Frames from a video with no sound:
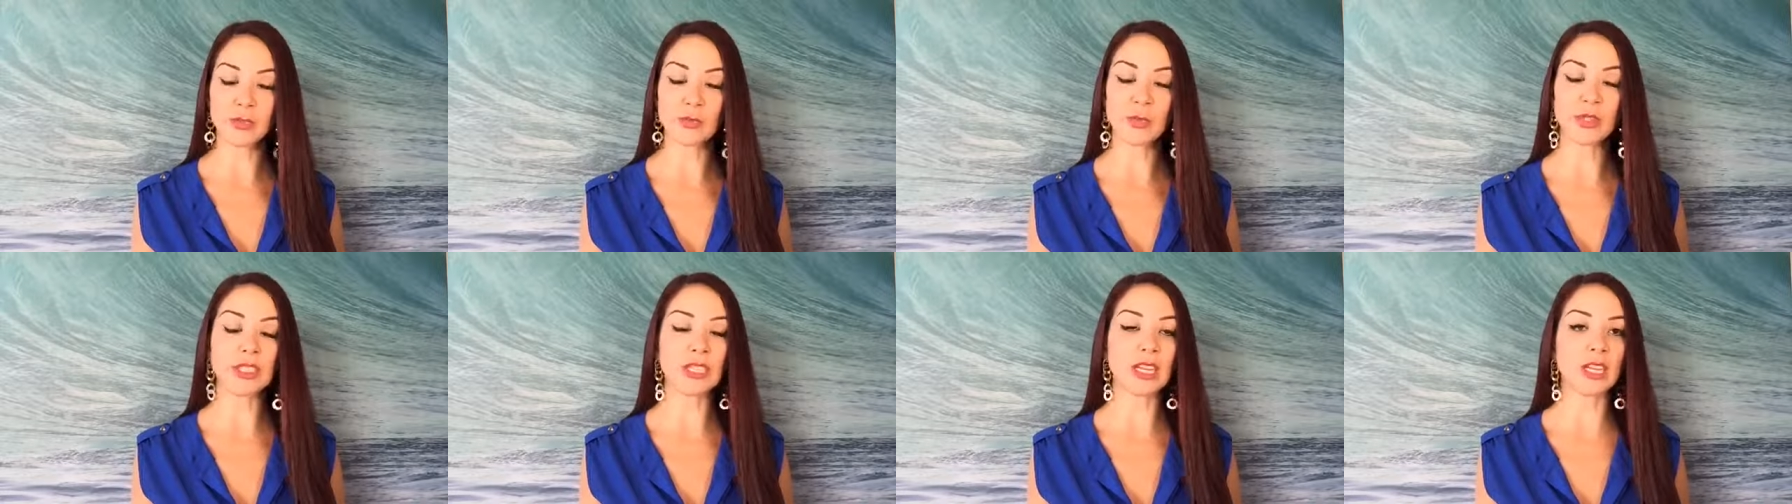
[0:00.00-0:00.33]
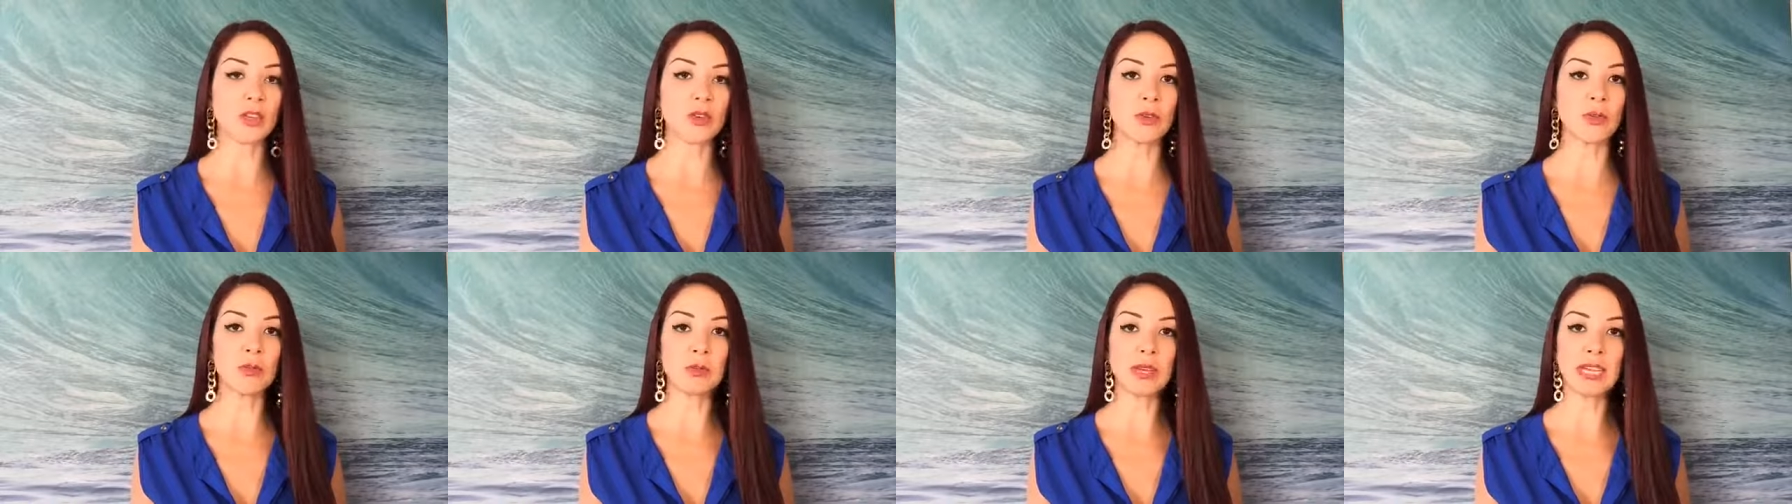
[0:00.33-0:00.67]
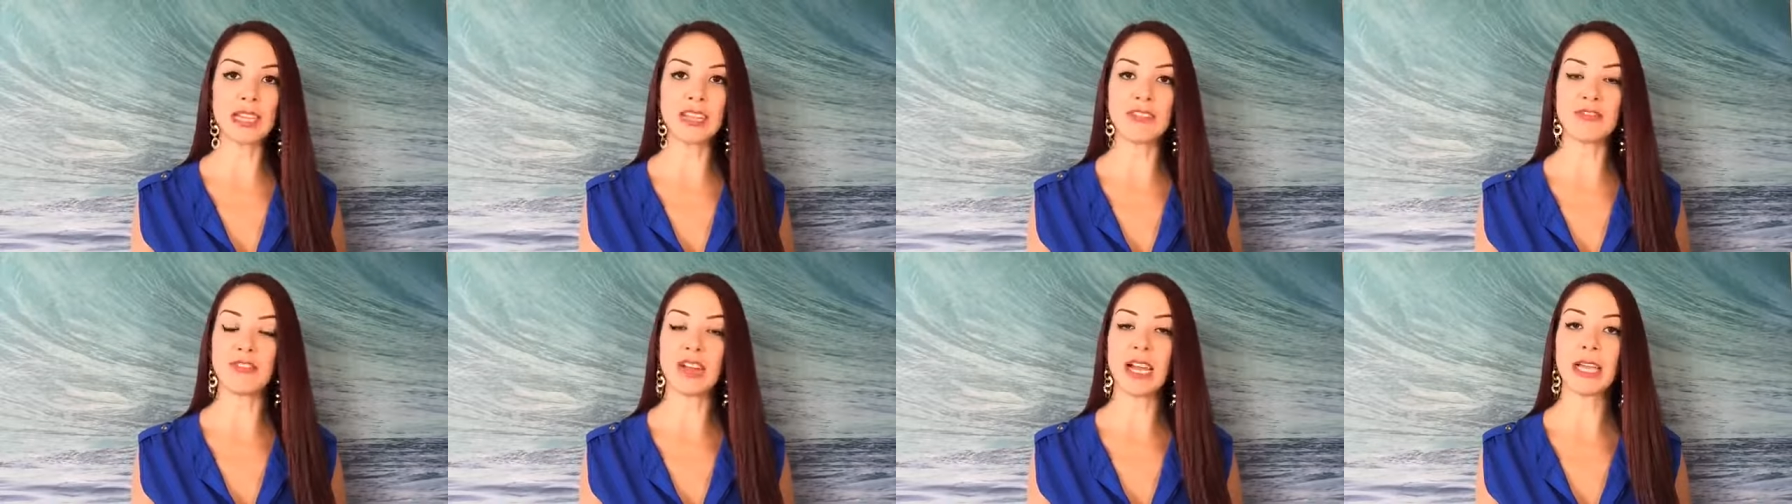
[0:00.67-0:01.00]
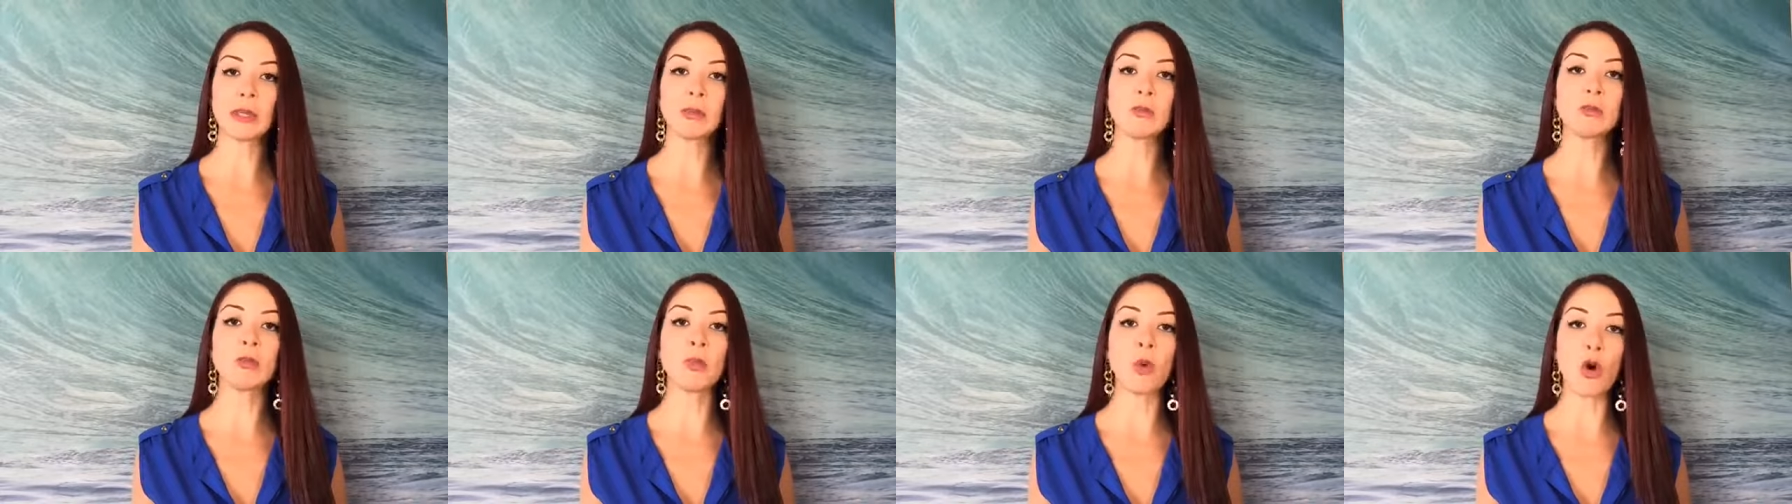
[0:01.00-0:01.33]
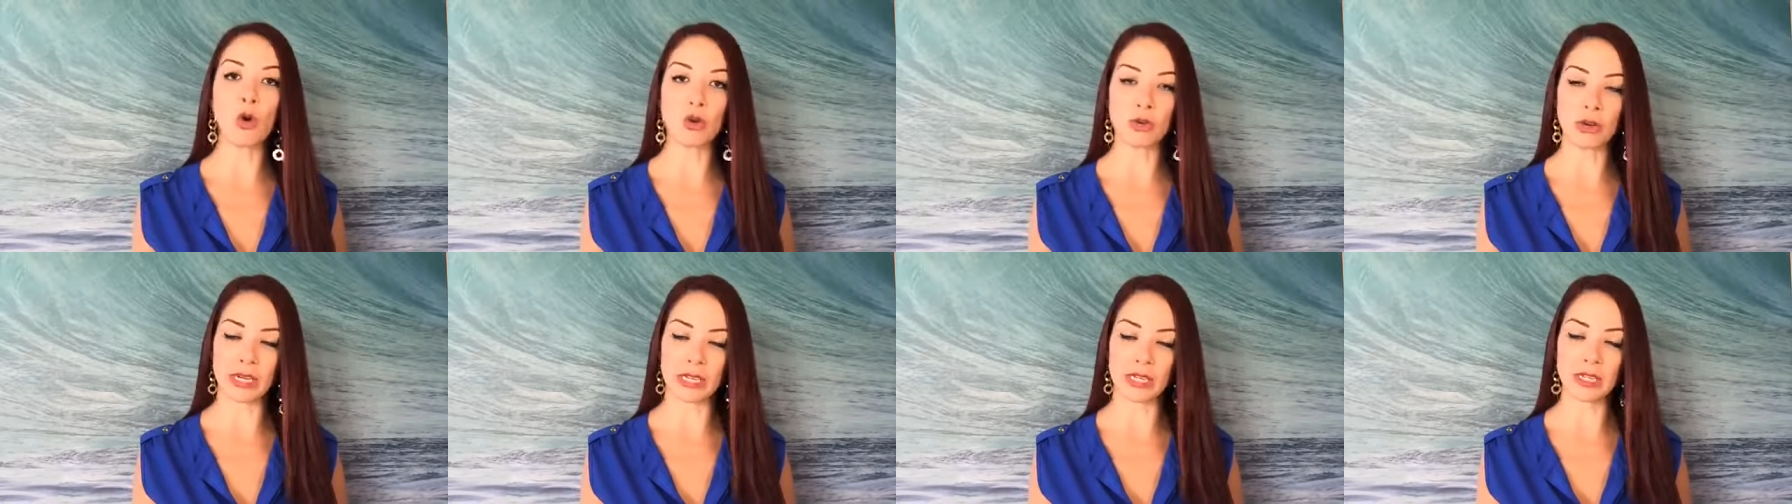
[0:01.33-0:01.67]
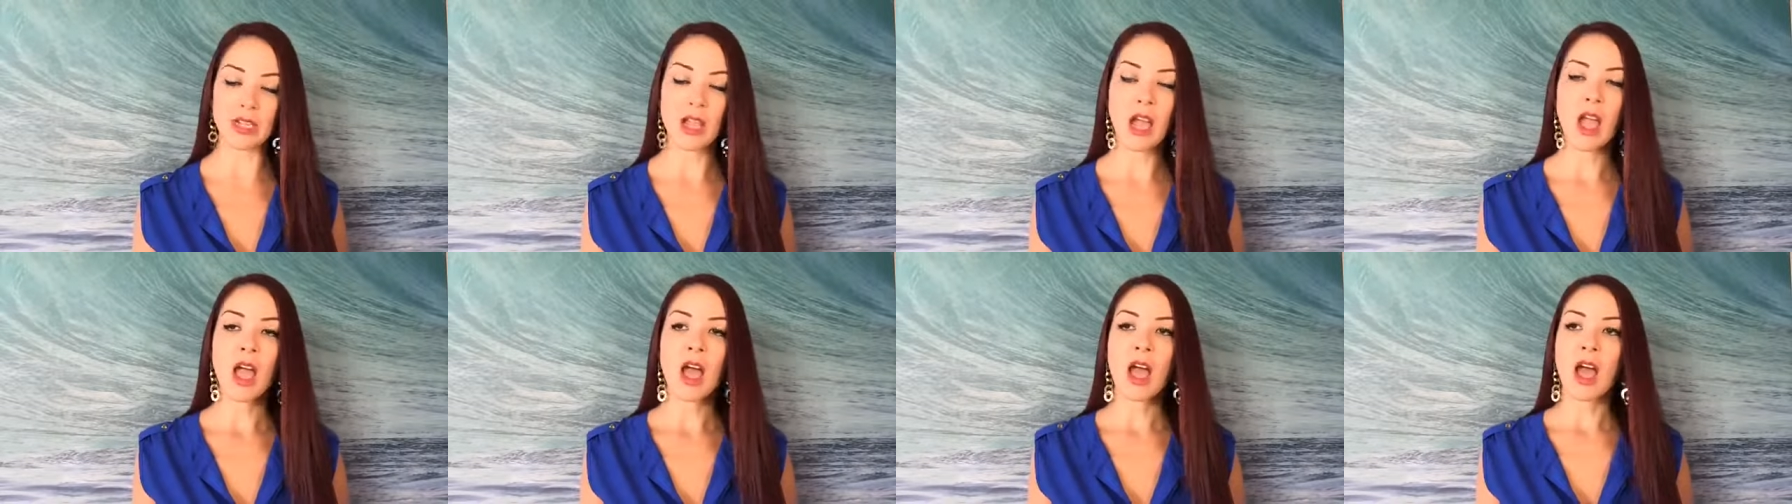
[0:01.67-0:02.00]
which I completely find boring.
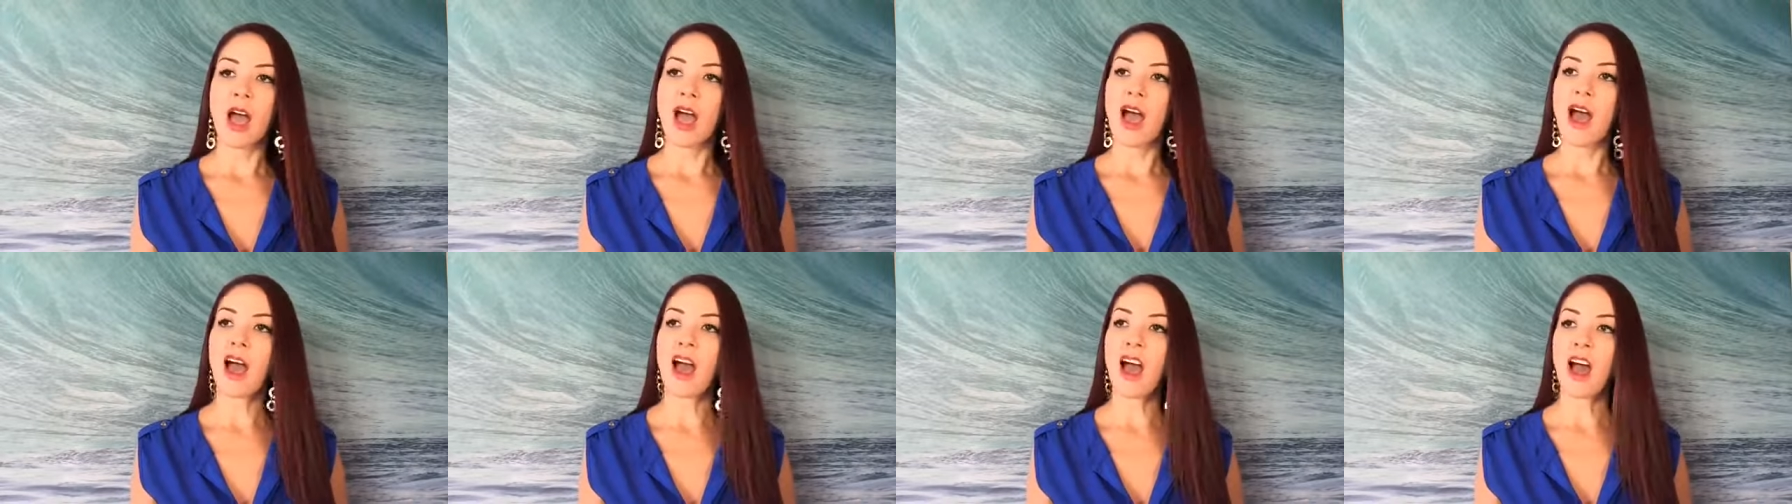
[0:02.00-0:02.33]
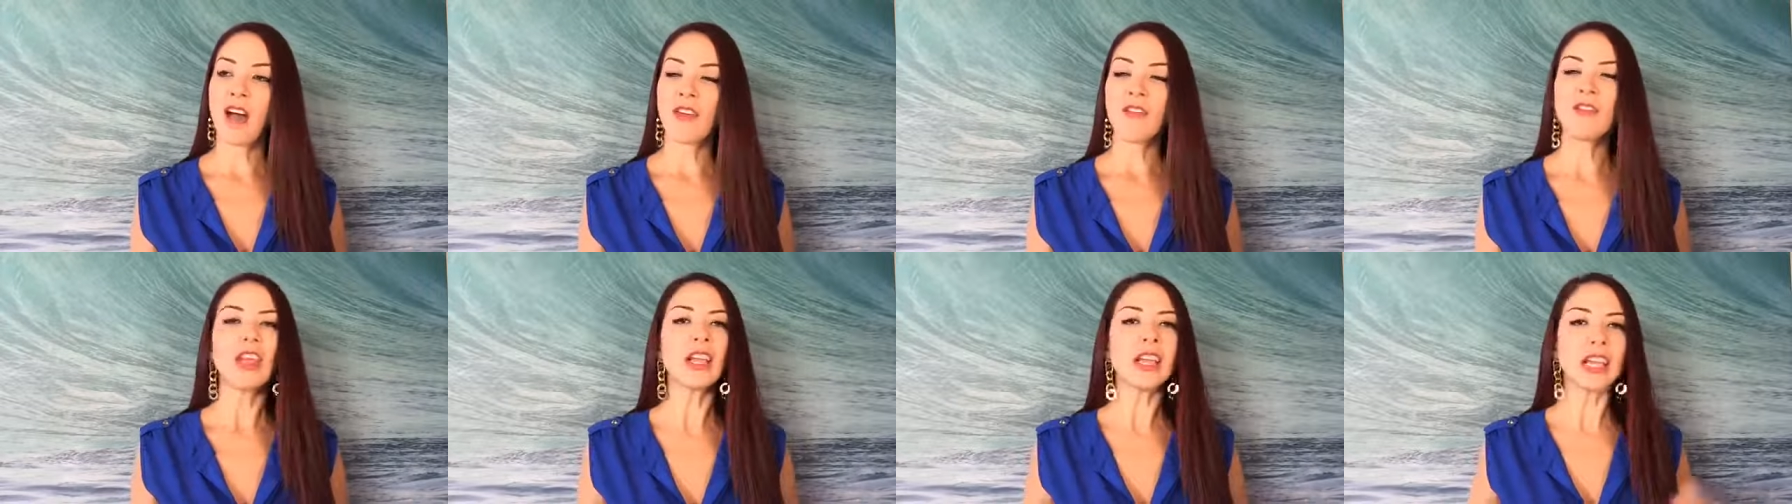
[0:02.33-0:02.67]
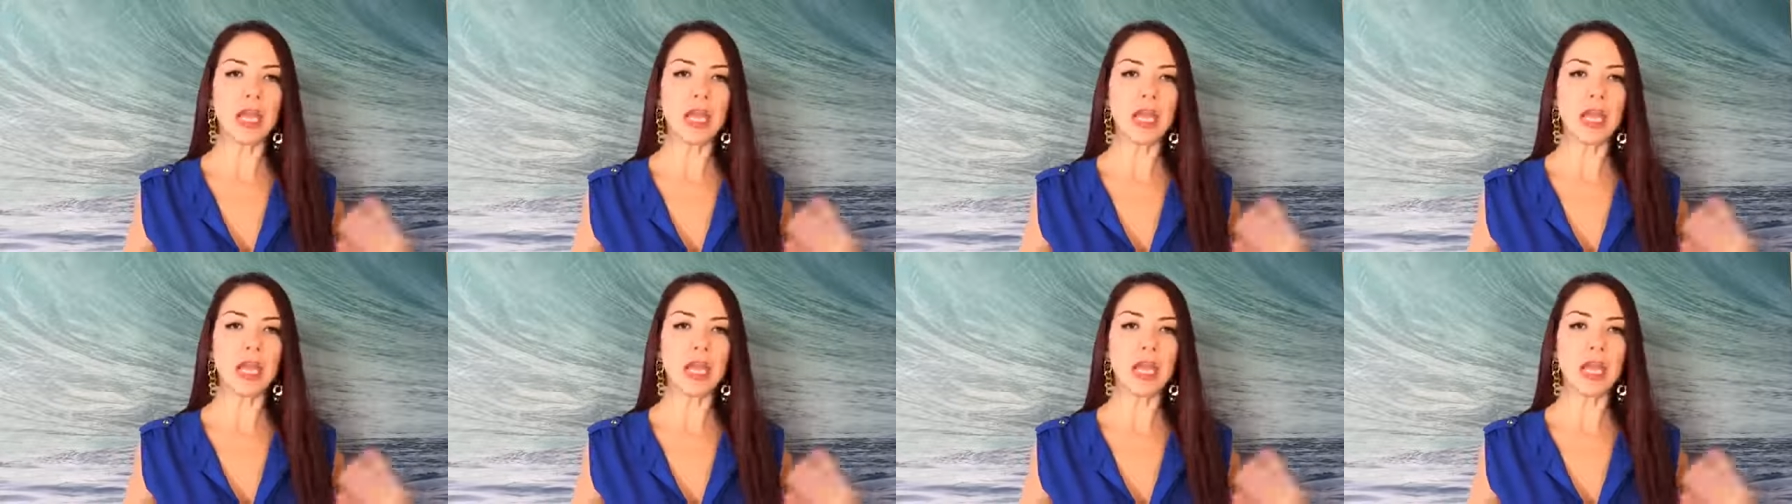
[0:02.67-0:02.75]
There